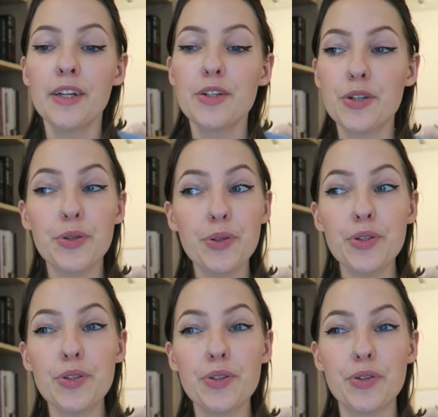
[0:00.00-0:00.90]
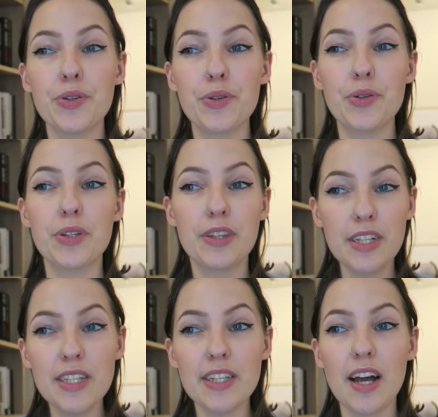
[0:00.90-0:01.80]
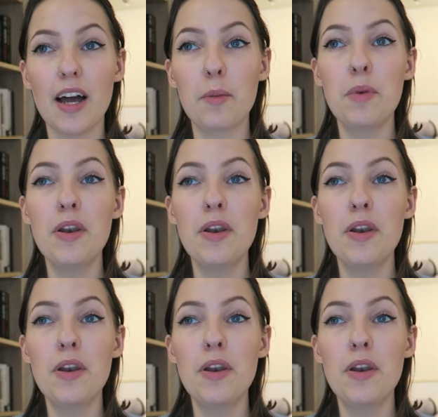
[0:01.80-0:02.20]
choose to this time